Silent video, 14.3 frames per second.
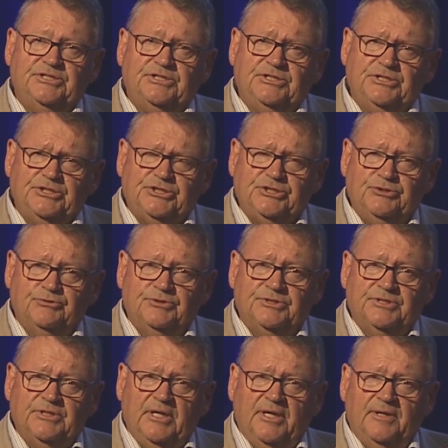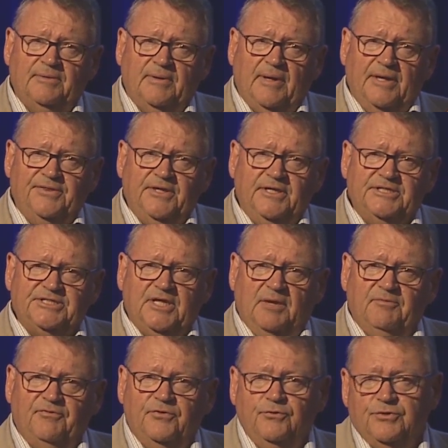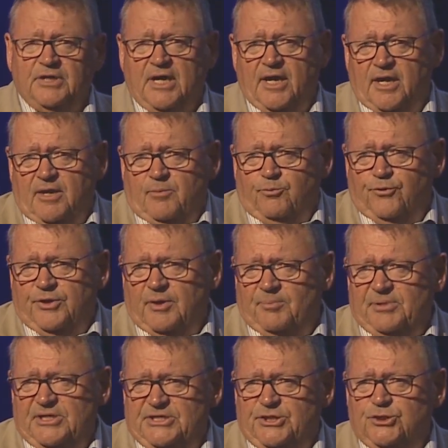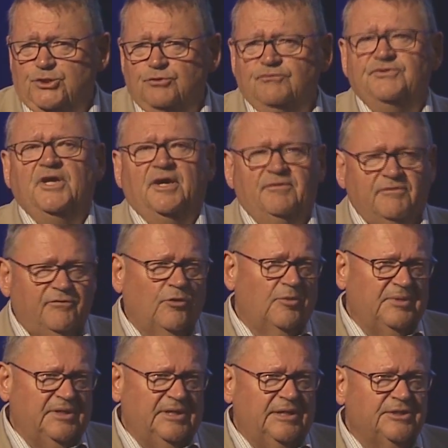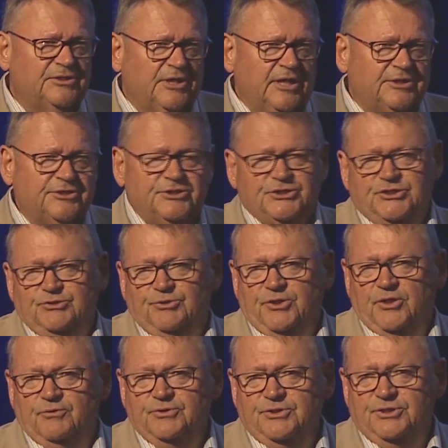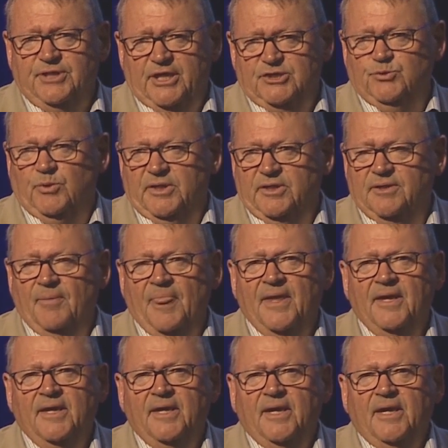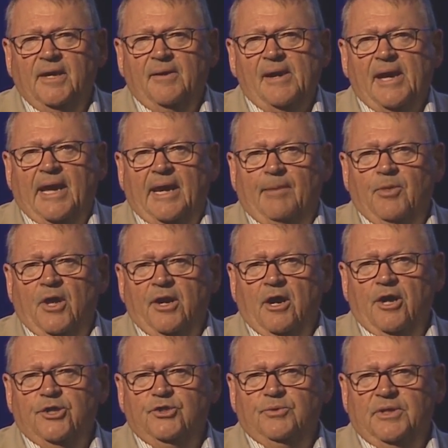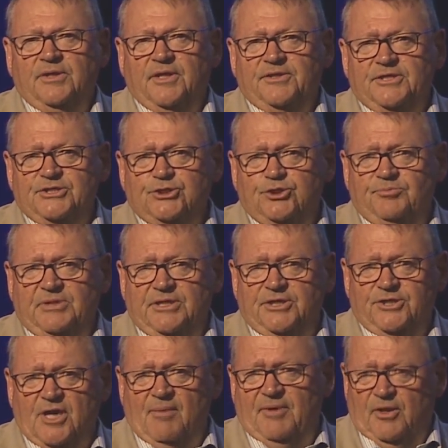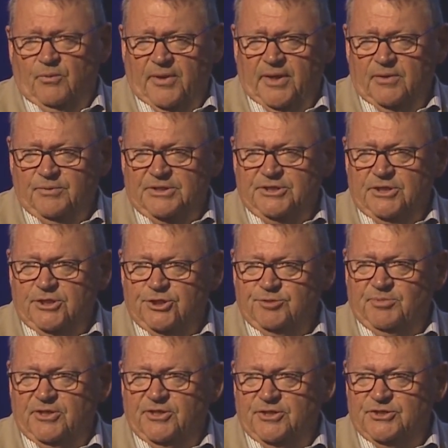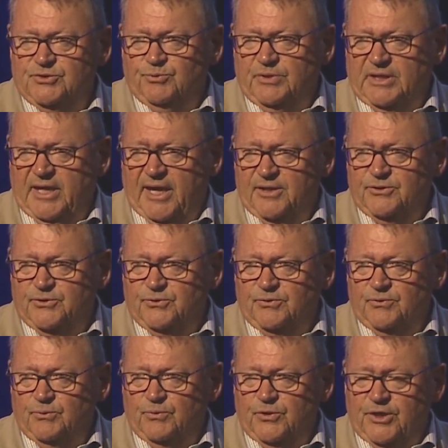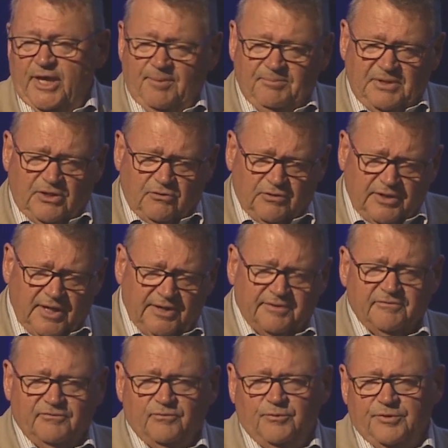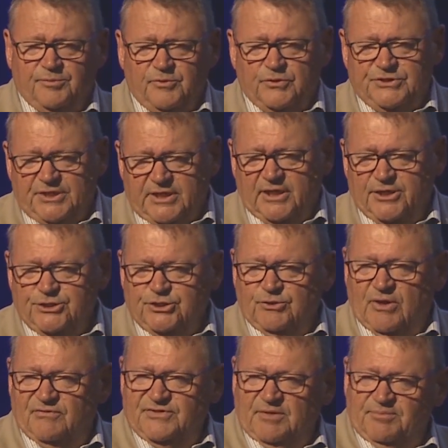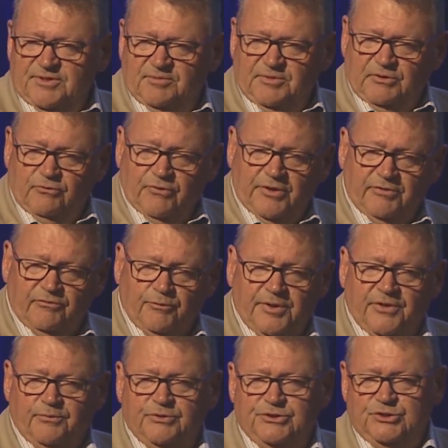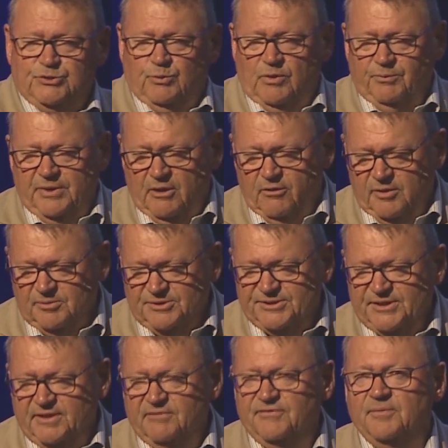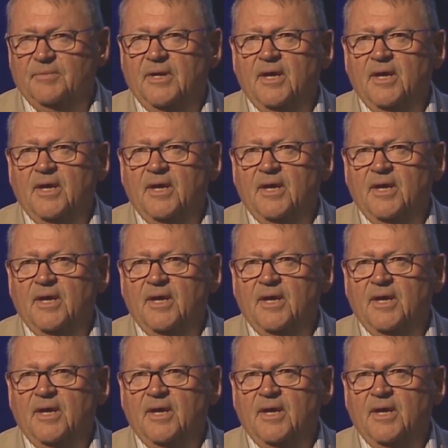the student, I think it's time for you to kind of bring a piece that you've done for me into the studio next week. And I'm not arguing that this should be the dominant way we teach, because you can't be creative with music unless you have something to be creative with, which is what we are able to give them.